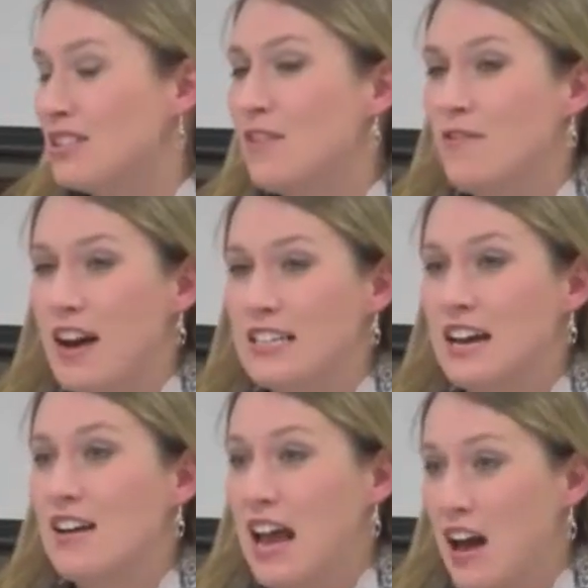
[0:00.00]
to find
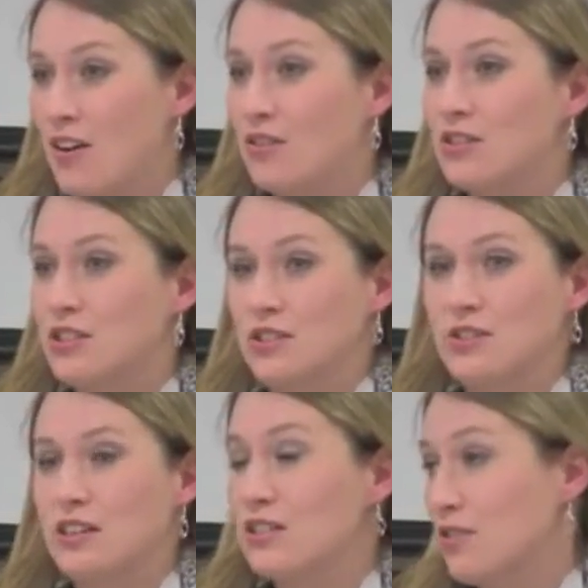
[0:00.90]
out how
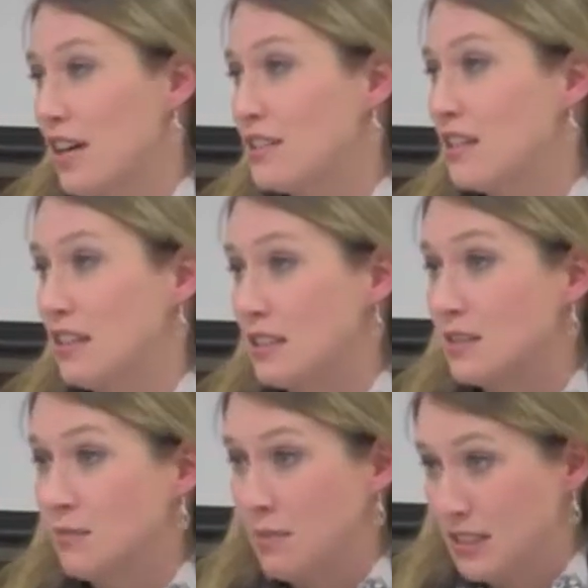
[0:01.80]
to address
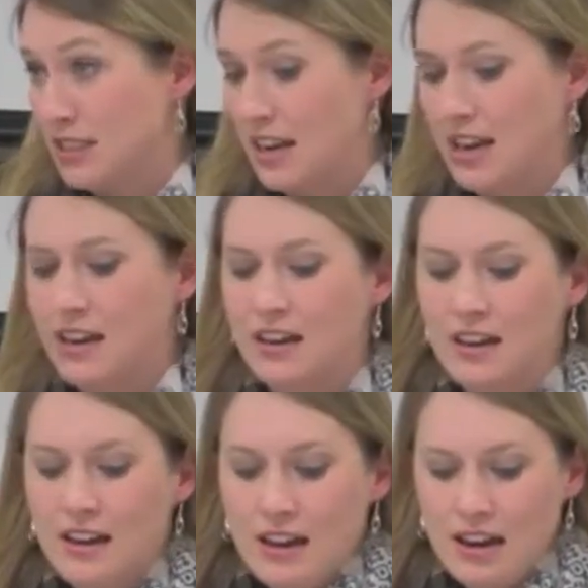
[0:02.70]
this mistake.
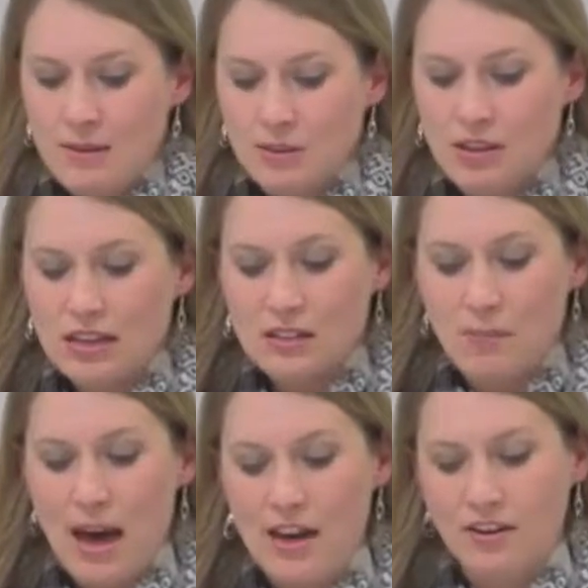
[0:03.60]
So that's a
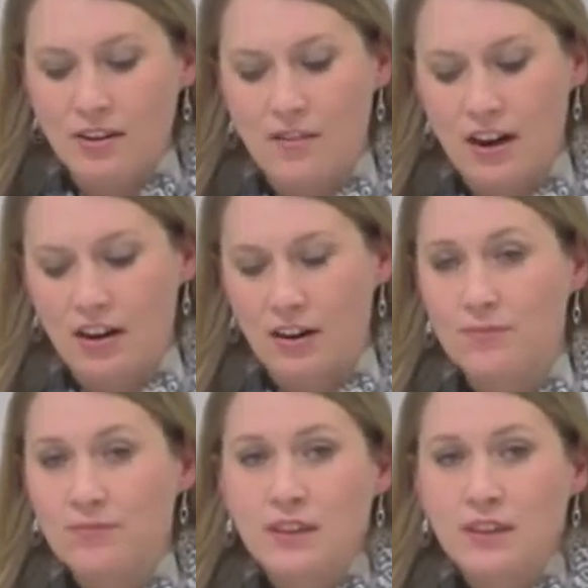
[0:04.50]
pattern of error.